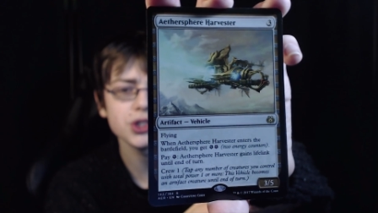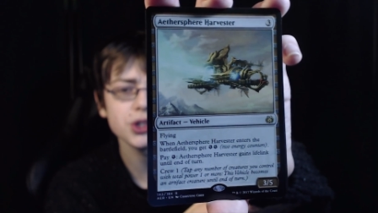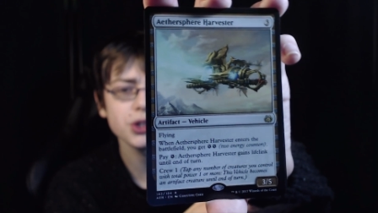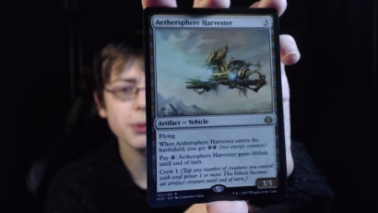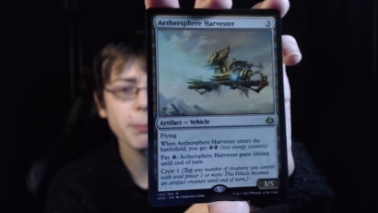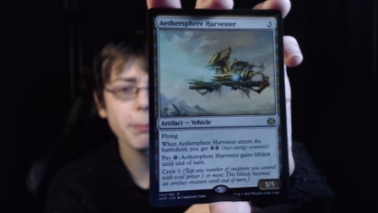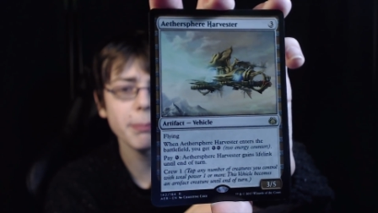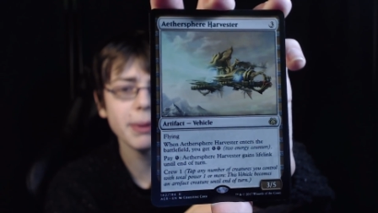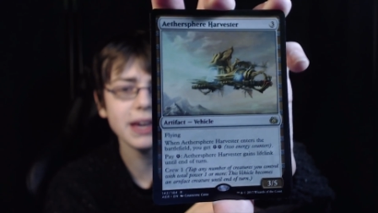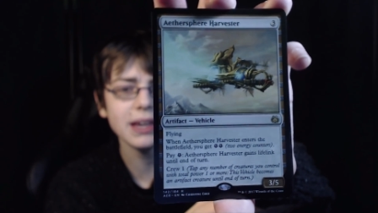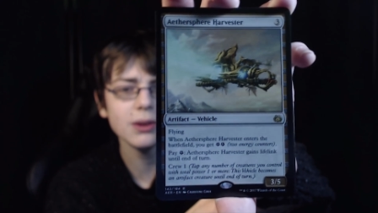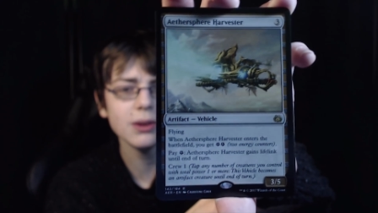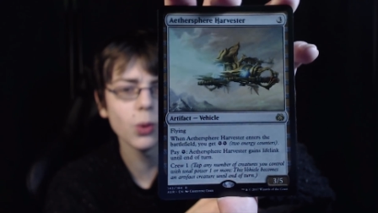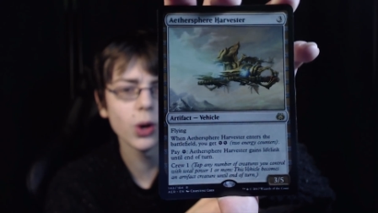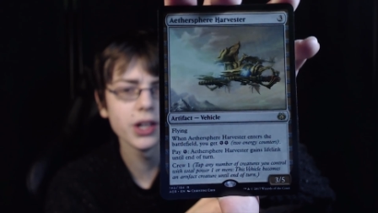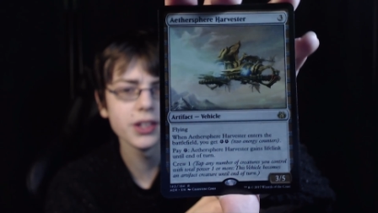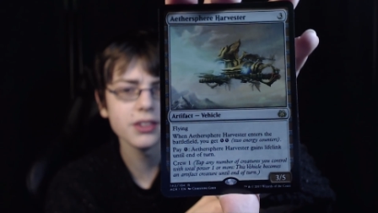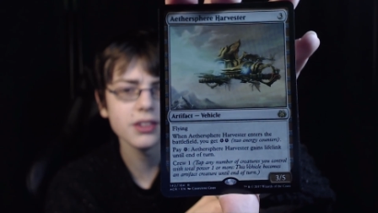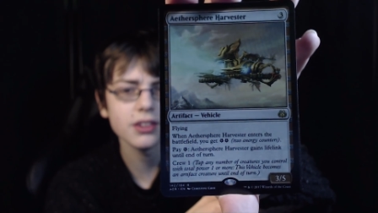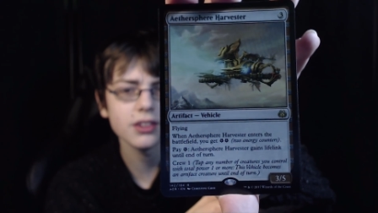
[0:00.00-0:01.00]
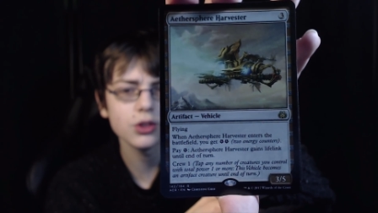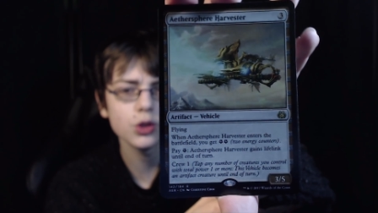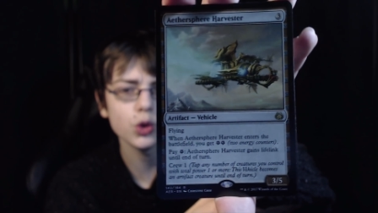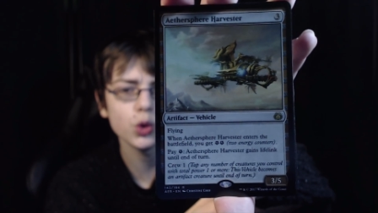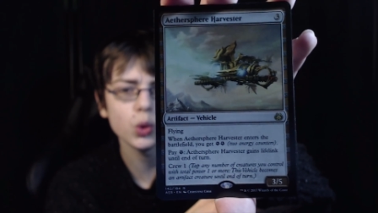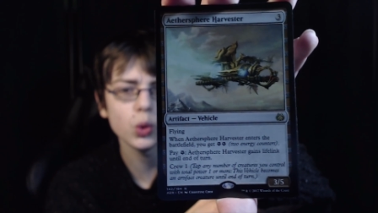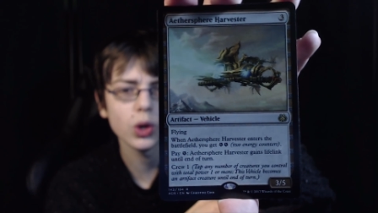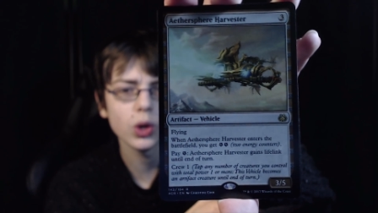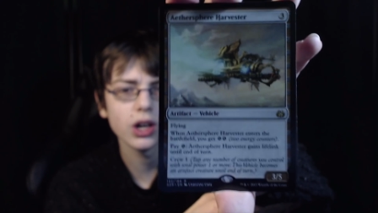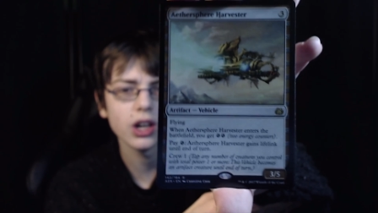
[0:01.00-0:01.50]
You can pay 1
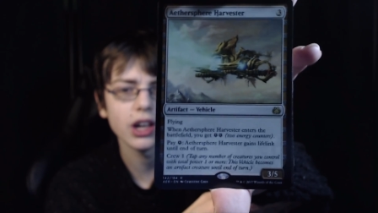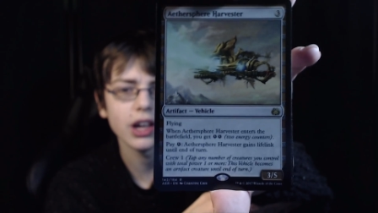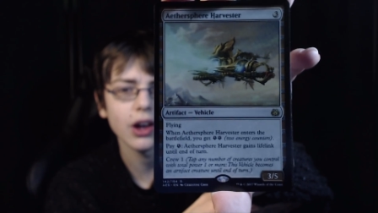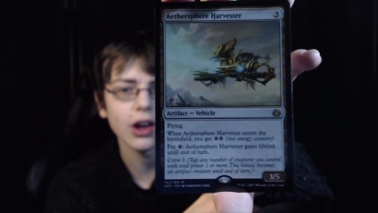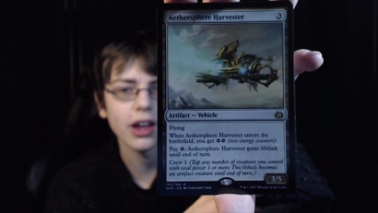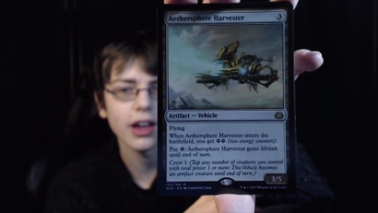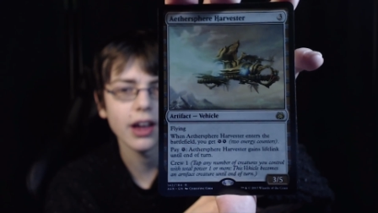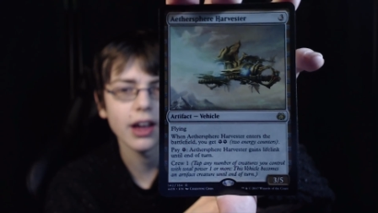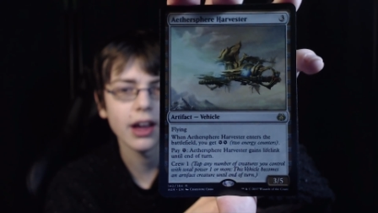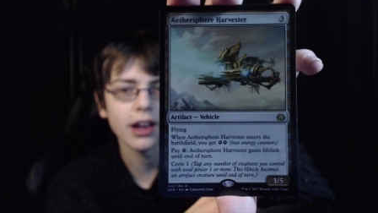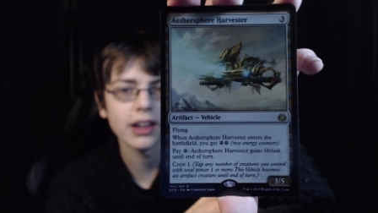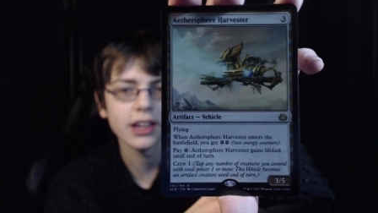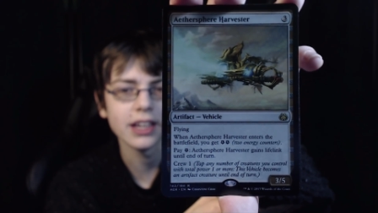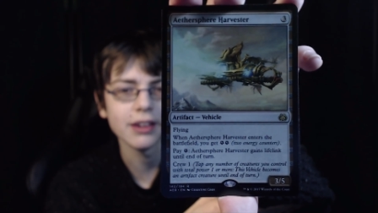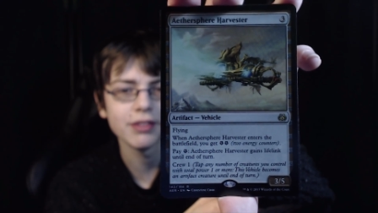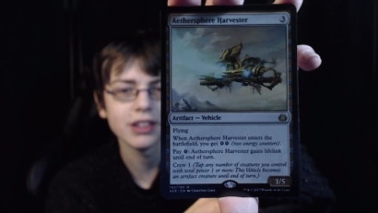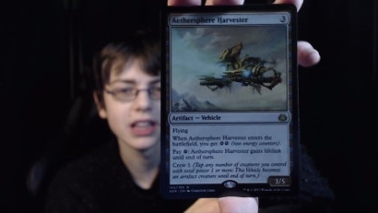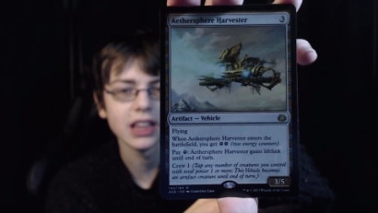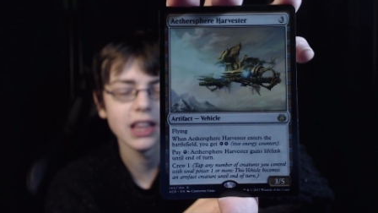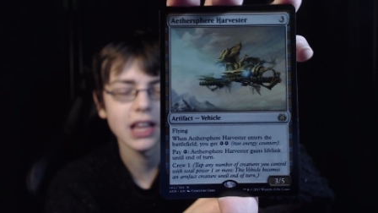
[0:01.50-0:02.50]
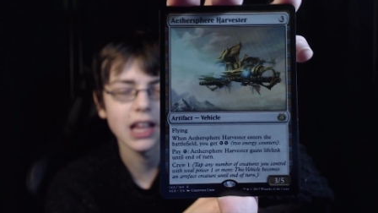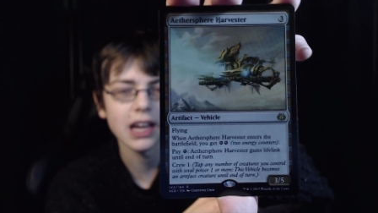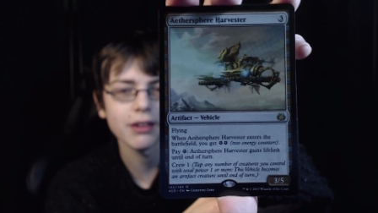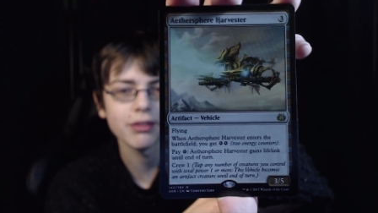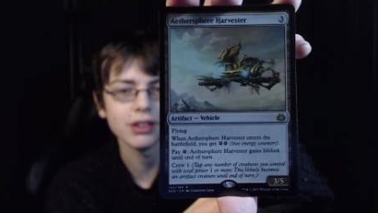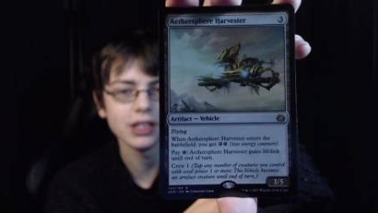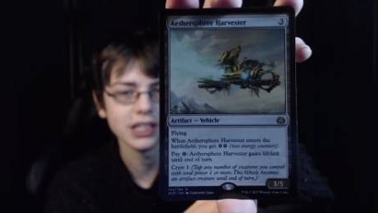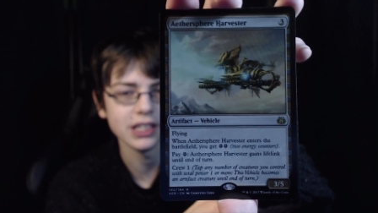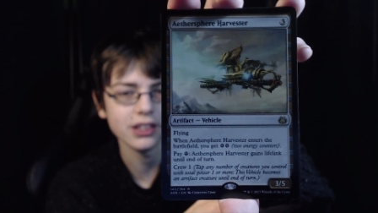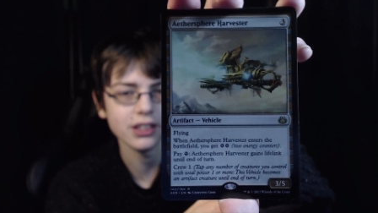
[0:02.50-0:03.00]
to give it a
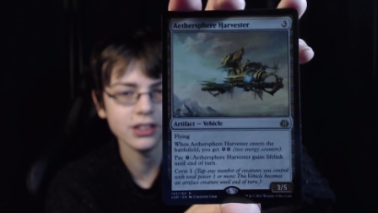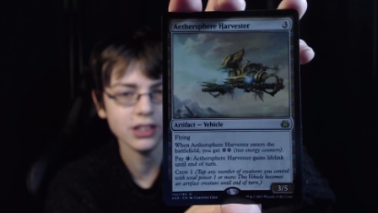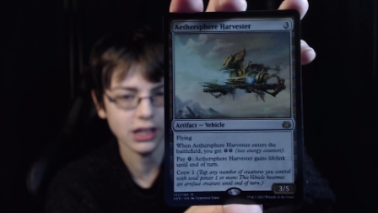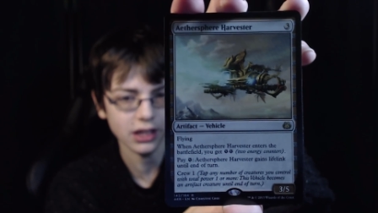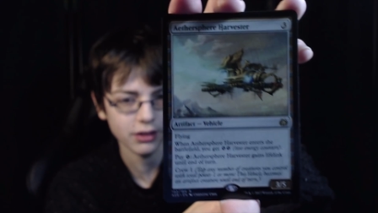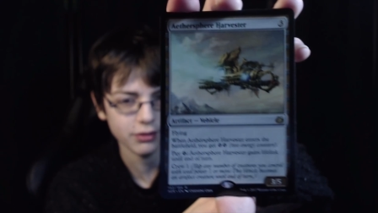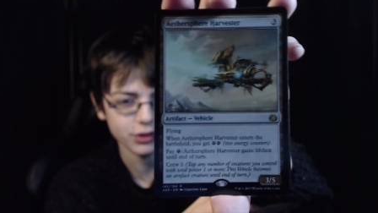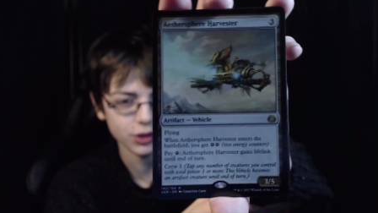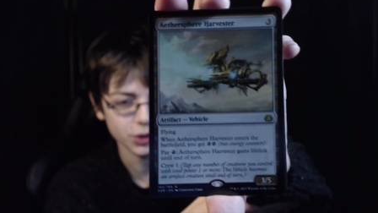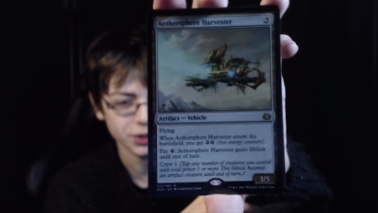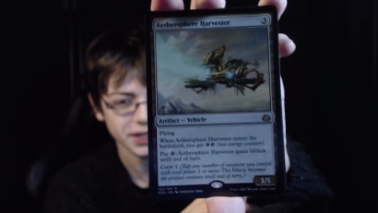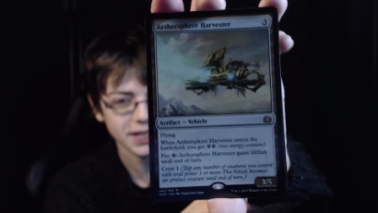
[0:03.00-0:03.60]
lifelink until left turn,